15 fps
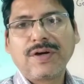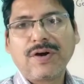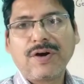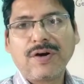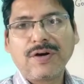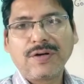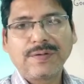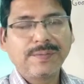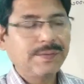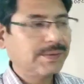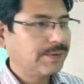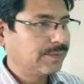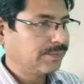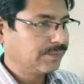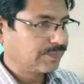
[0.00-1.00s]
or
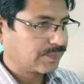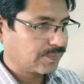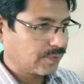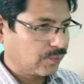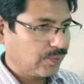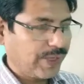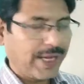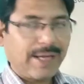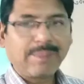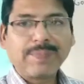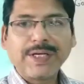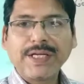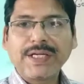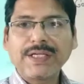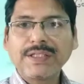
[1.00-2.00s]
we have
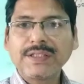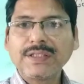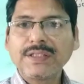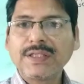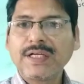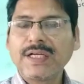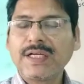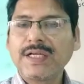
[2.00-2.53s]
taken